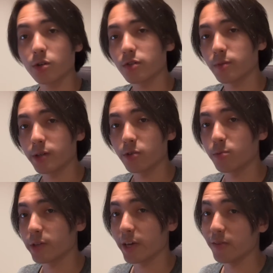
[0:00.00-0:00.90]
Doflamingo would
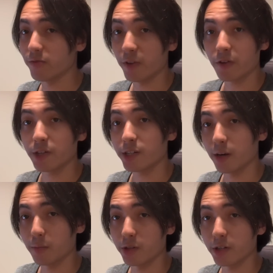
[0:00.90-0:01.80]
play a very
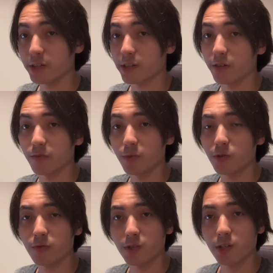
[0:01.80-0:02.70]
templated set of
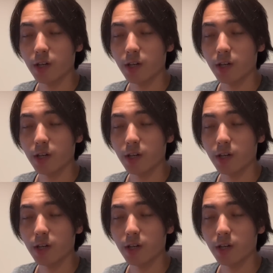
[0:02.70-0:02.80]
moves.